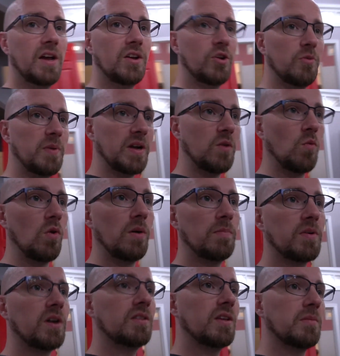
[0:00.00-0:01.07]
No big
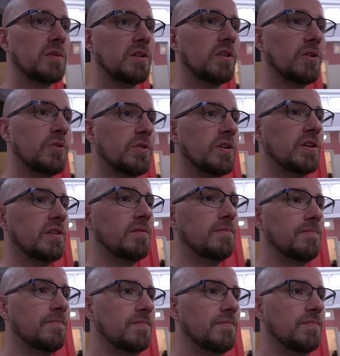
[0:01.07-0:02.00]
whoop. Got them unloaded.